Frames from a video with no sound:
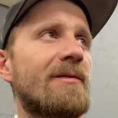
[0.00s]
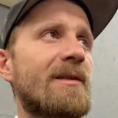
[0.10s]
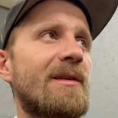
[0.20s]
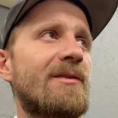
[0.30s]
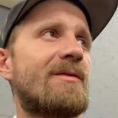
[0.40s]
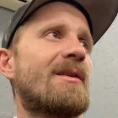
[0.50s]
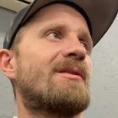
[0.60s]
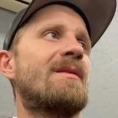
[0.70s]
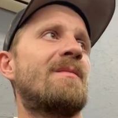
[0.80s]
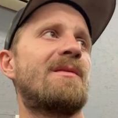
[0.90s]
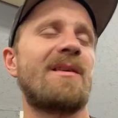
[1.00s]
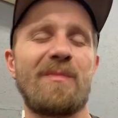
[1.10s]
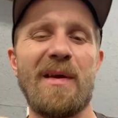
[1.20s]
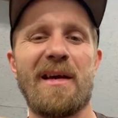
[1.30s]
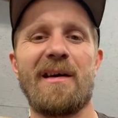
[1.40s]
under construction just
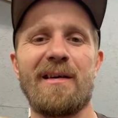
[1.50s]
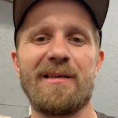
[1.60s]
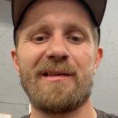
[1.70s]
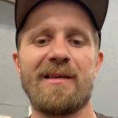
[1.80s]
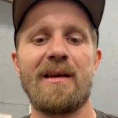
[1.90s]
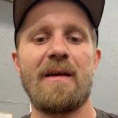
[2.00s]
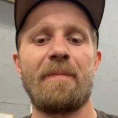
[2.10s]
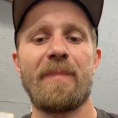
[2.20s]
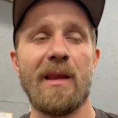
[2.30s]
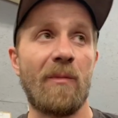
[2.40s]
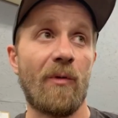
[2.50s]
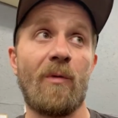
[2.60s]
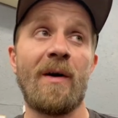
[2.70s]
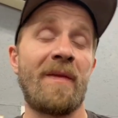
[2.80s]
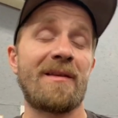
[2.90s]
because, number
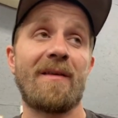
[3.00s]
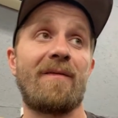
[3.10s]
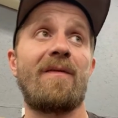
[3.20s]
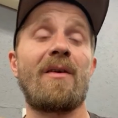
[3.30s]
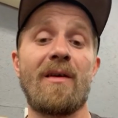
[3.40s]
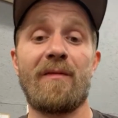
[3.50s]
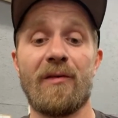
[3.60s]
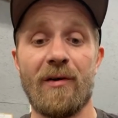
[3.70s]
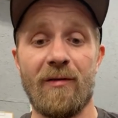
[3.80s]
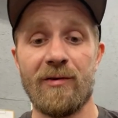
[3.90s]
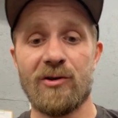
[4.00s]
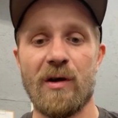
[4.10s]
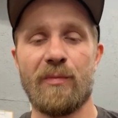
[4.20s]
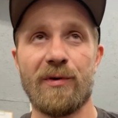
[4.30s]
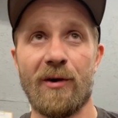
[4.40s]
one, it's a very, very long
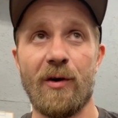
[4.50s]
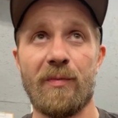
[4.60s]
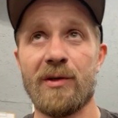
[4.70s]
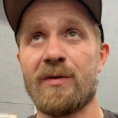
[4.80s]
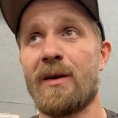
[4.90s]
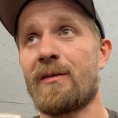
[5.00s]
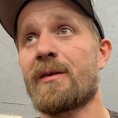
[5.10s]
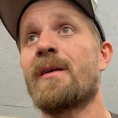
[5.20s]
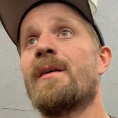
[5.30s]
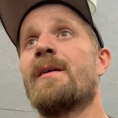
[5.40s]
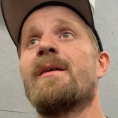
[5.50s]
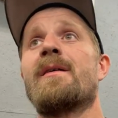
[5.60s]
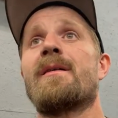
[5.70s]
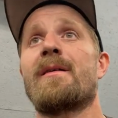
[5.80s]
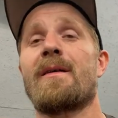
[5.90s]
trip on an open trailer.
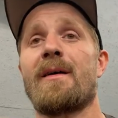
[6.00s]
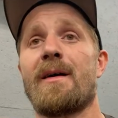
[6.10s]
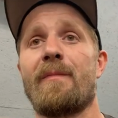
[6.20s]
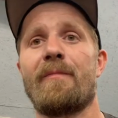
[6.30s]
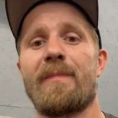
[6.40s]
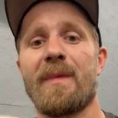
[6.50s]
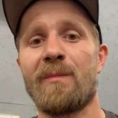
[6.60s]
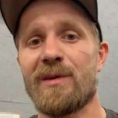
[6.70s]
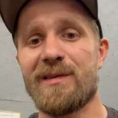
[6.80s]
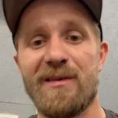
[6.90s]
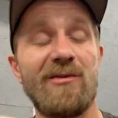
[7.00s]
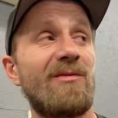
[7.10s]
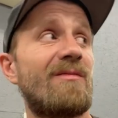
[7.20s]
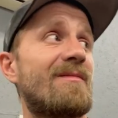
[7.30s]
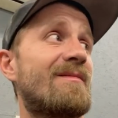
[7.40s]
Number
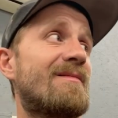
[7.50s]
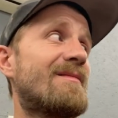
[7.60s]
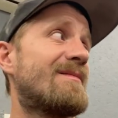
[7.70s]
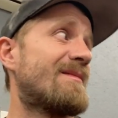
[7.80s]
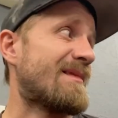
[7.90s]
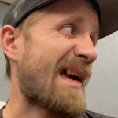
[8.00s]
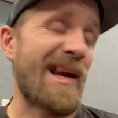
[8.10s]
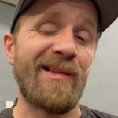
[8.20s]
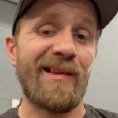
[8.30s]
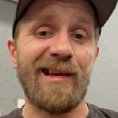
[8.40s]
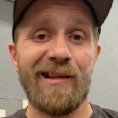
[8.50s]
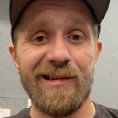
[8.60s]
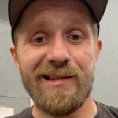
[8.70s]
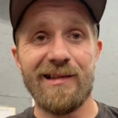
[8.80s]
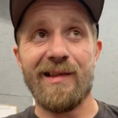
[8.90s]
two, I don't think it
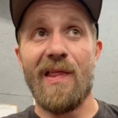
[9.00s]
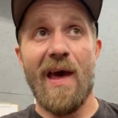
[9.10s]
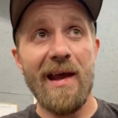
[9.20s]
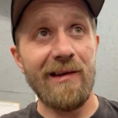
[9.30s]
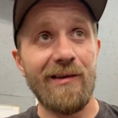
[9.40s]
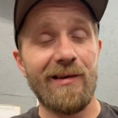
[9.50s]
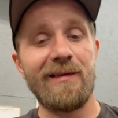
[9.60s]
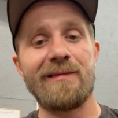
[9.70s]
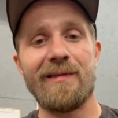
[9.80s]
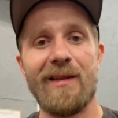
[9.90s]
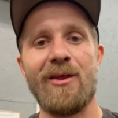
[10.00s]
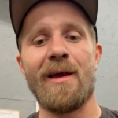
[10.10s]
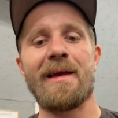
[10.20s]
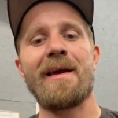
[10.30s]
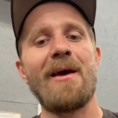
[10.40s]
looks that good.
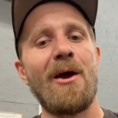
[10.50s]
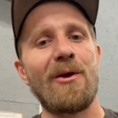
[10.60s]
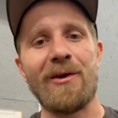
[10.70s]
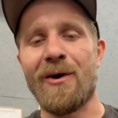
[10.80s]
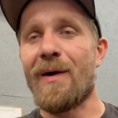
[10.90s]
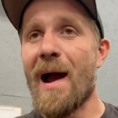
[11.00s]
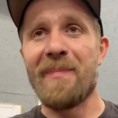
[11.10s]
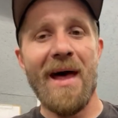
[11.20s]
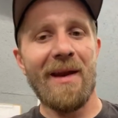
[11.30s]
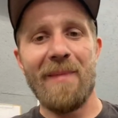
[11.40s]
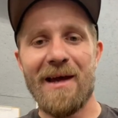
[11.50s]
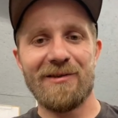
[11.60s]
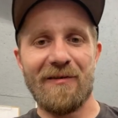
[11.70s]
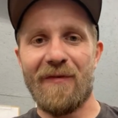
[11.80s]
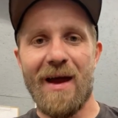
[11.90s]
Like, I'm not a
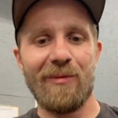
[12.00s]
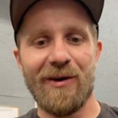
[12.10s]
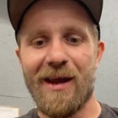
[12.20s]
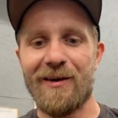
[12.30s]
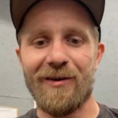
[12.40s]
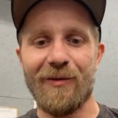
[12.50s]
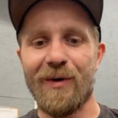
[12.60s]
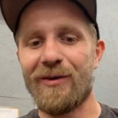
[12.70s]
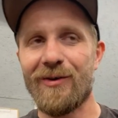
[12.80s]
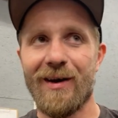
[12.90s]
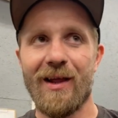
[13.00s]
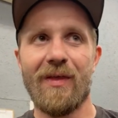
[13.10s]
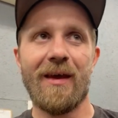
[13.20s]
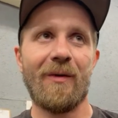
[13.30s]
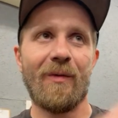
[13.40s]
master fabricator or welder or
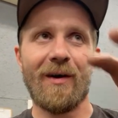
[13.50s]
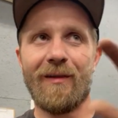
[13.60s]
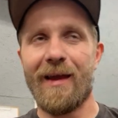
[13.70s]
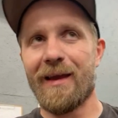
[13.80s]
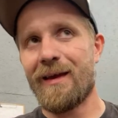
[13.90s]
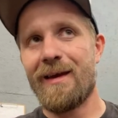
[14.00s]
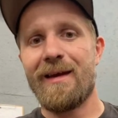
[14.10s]
anything where like